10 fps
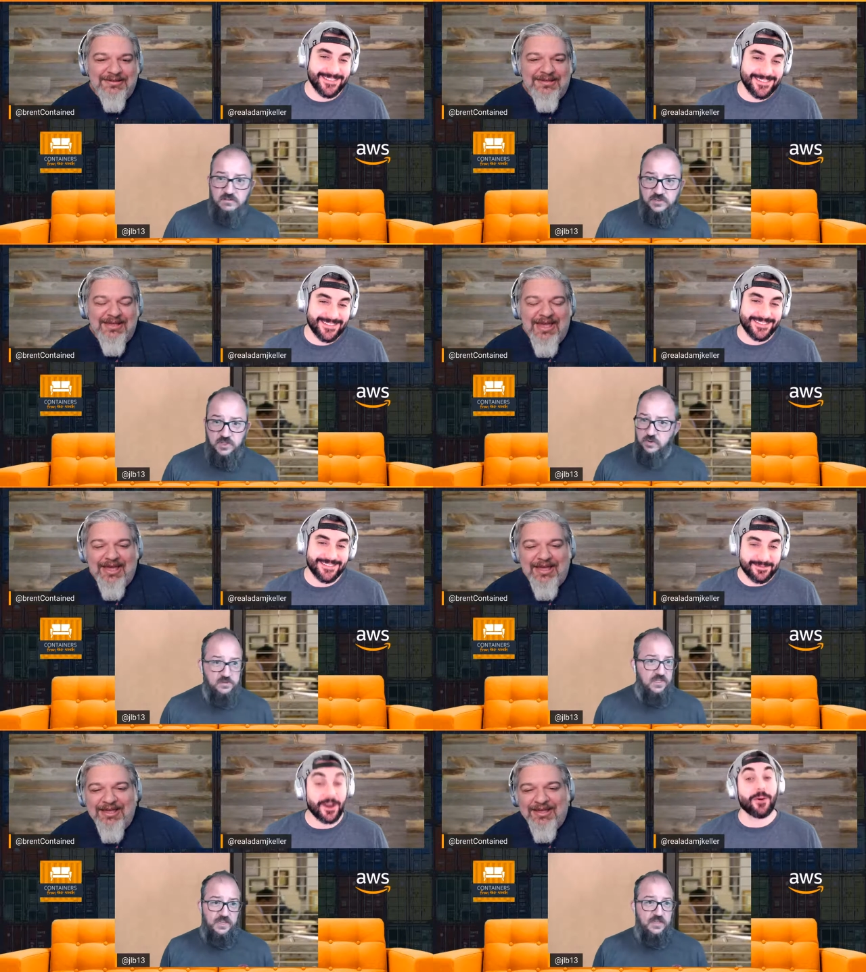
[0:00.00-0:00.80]

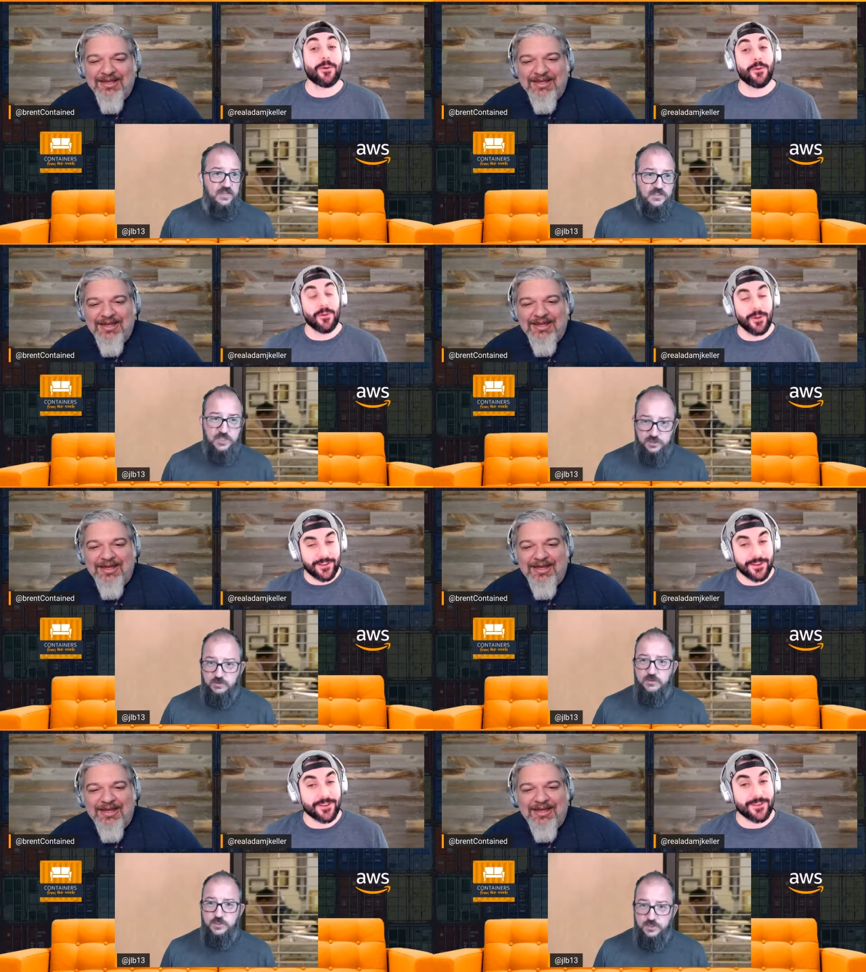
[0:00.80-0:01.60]
Speaker 1: Totally. Oh,
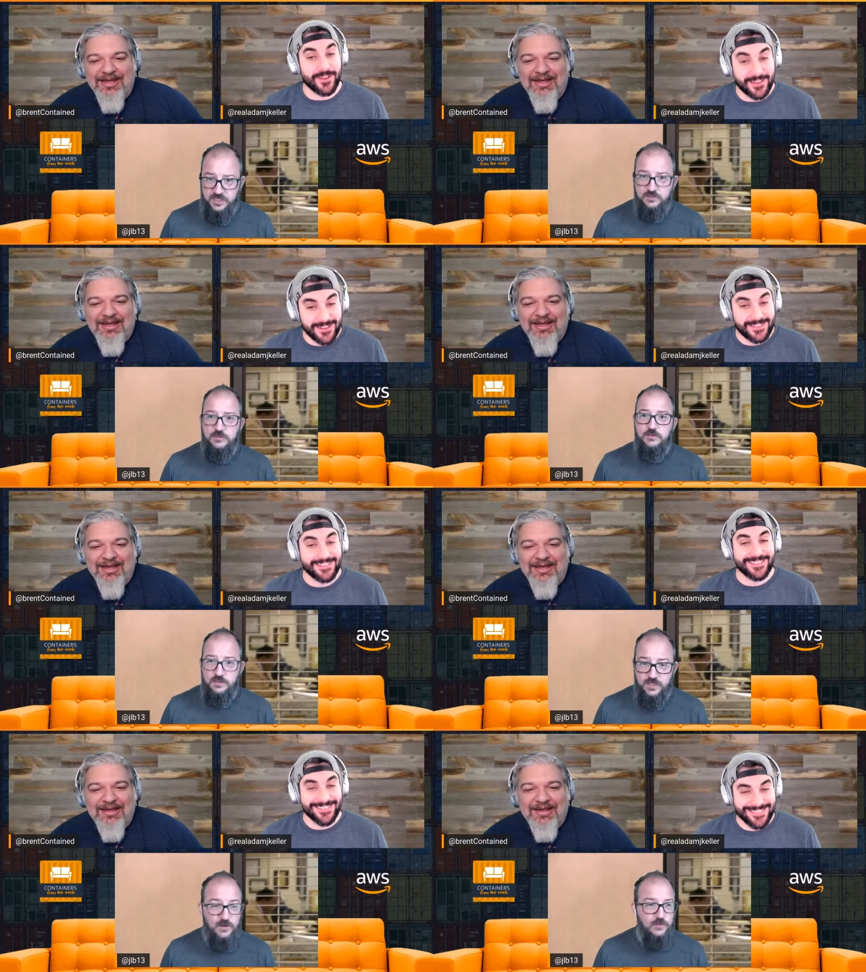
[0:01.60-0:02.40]

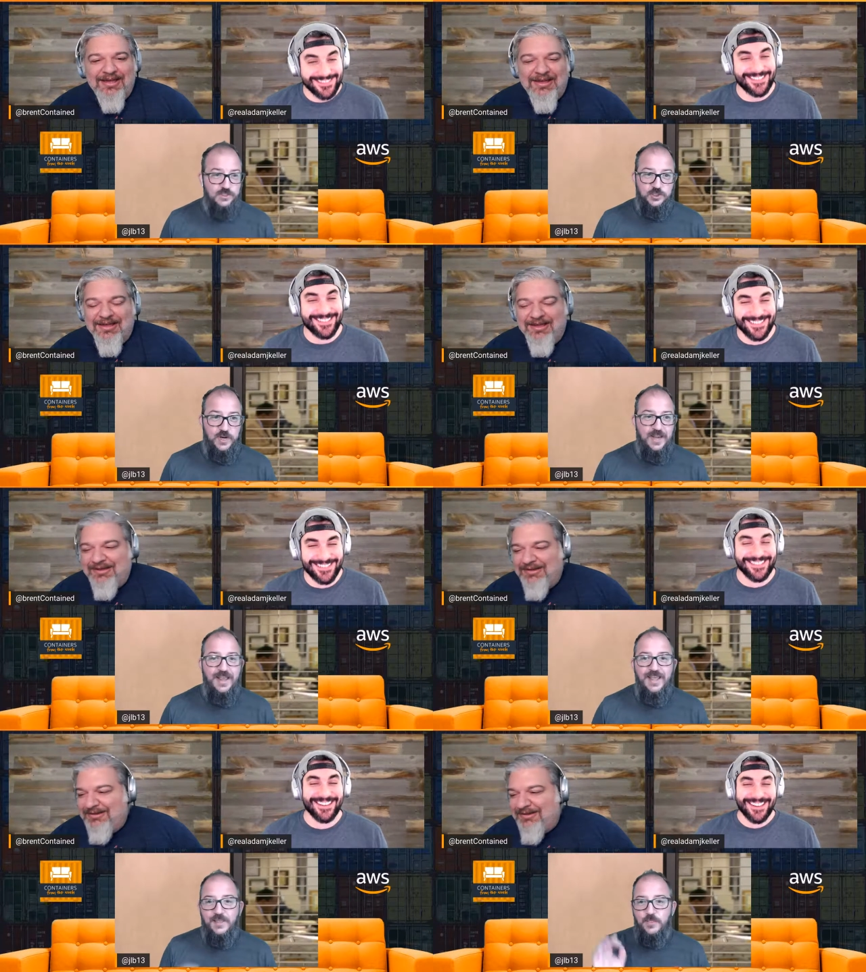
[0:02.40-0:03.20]
it was great.
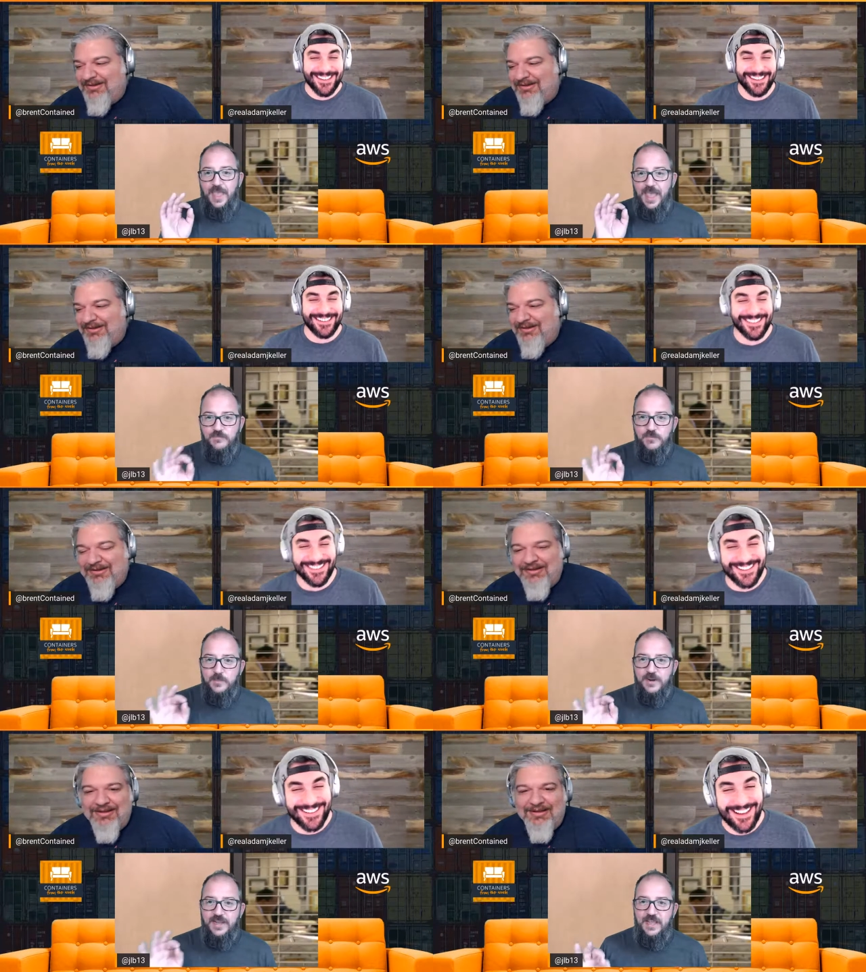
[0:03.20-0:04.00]

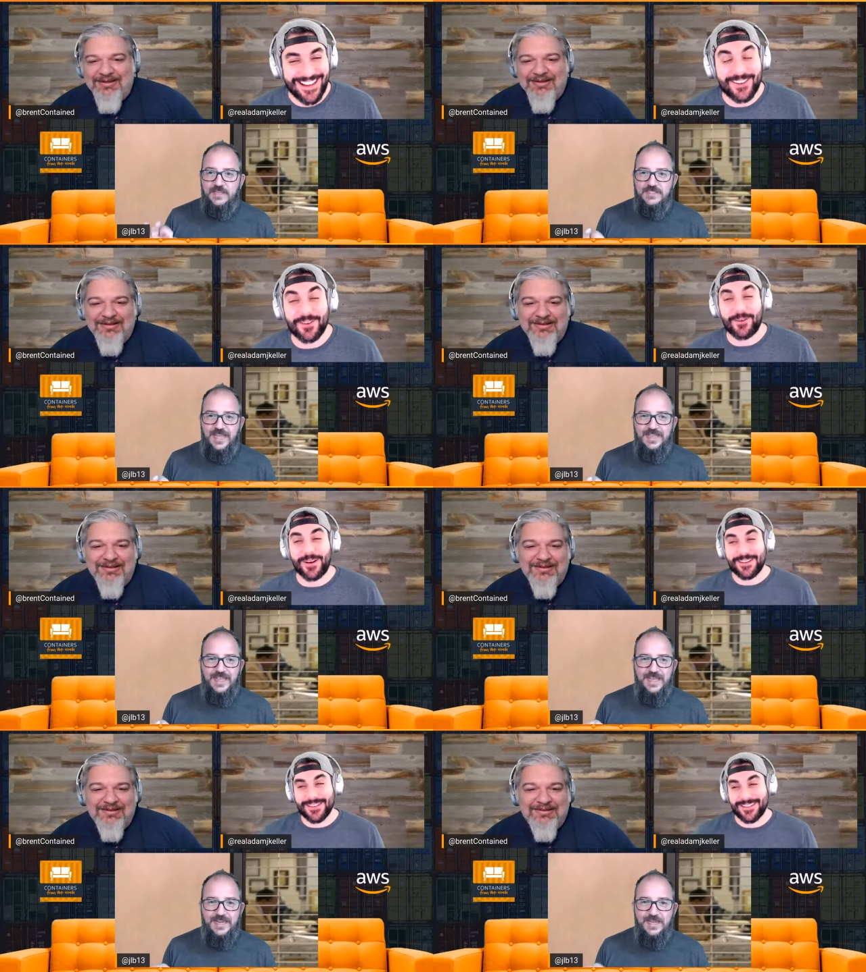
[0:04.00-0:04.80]
Everybody else had
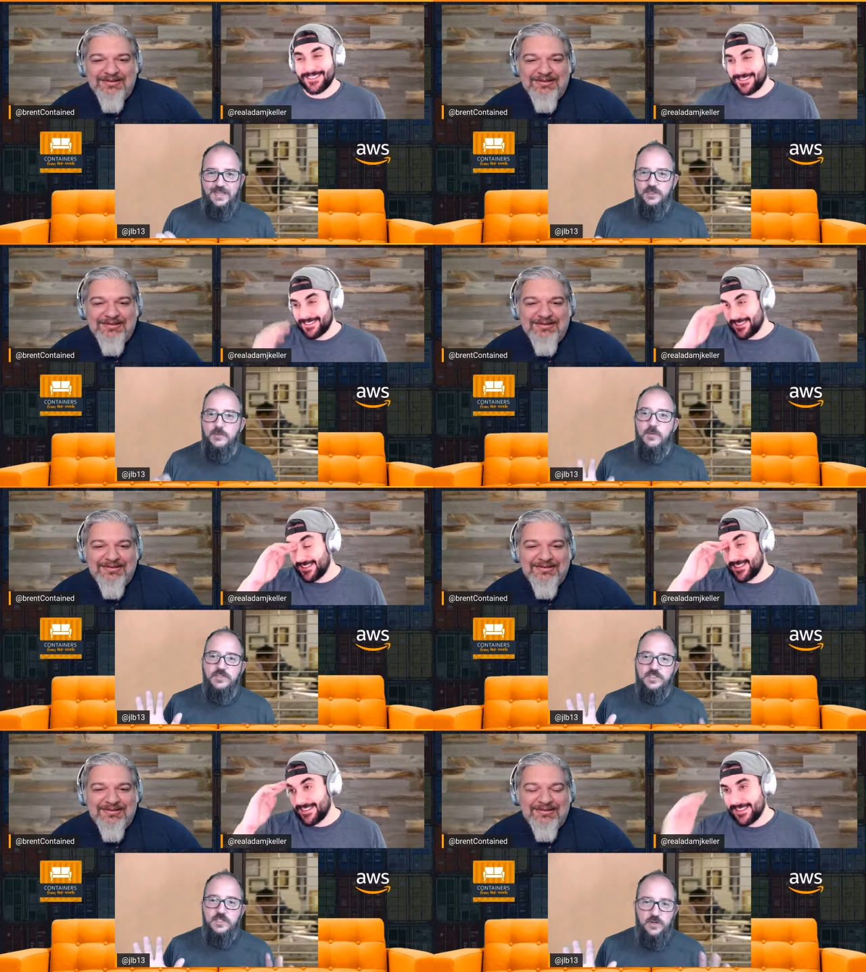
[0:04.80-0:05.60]
like the
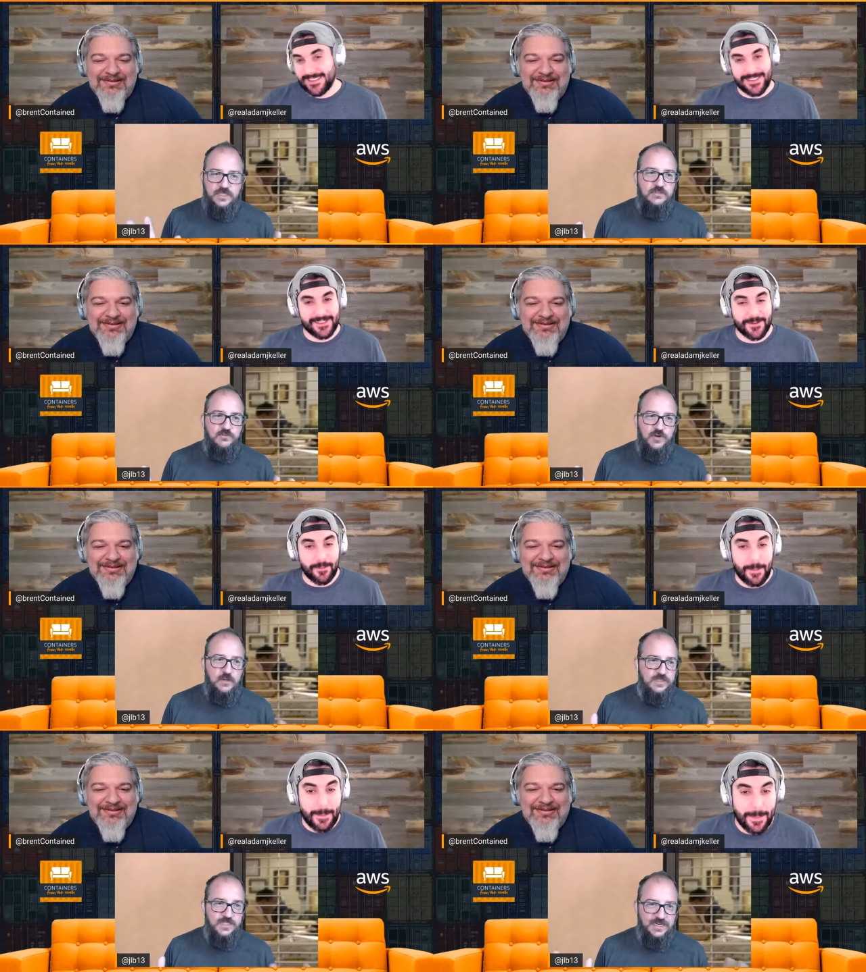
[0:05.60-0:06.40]
most aggressive track
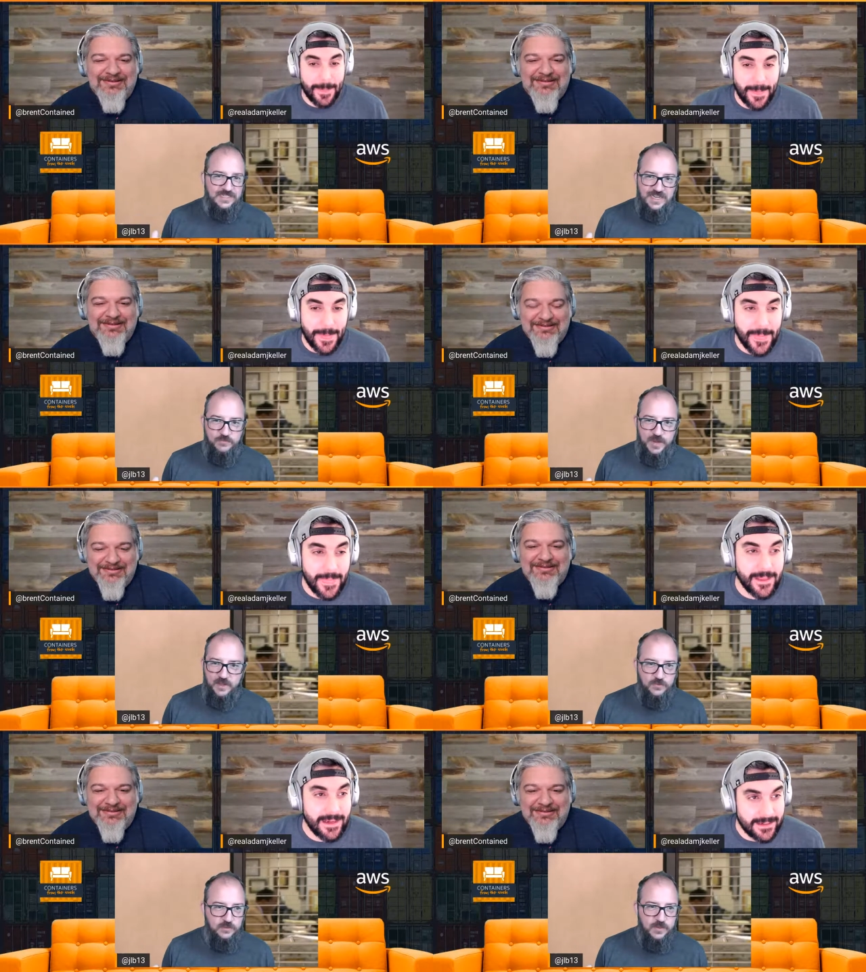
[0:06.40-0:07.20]
was like a Dave
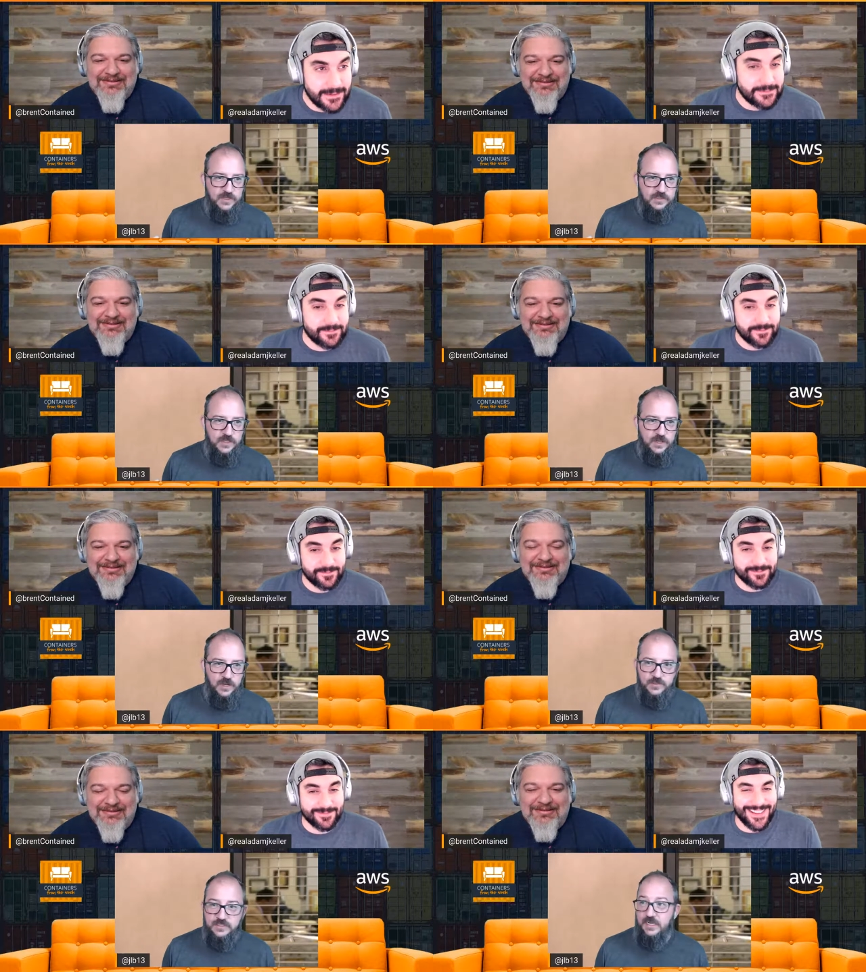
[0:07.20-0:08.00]
Matthews band song. I
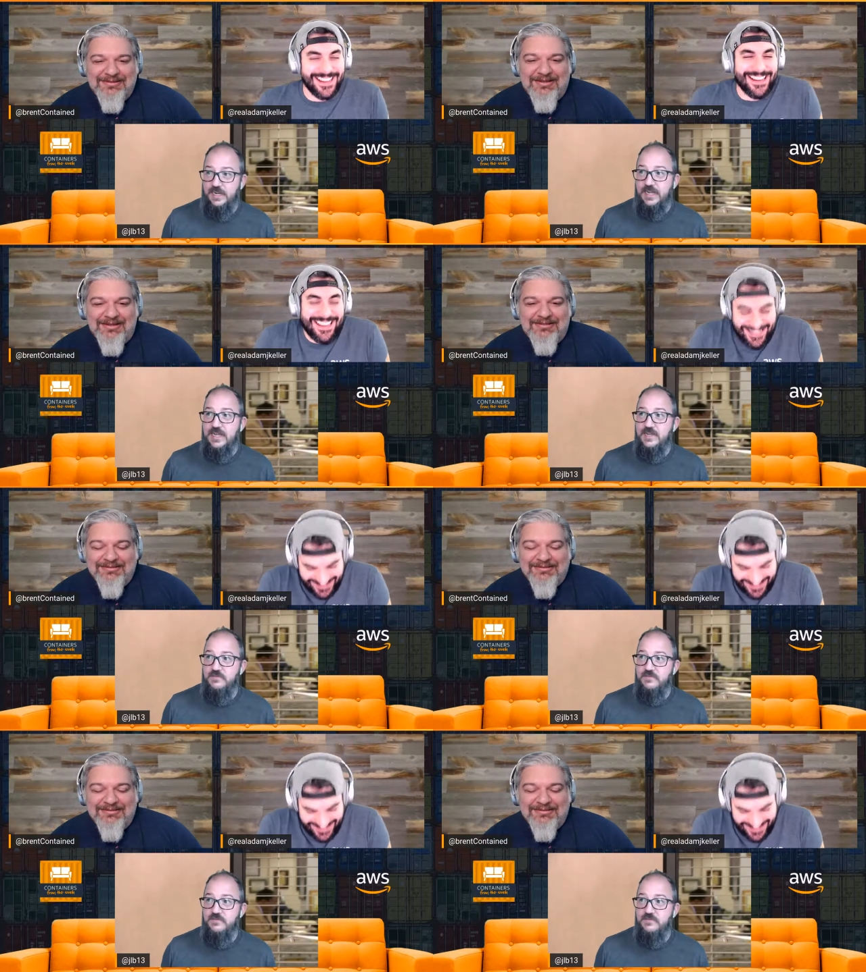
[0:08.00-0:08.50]
was like, I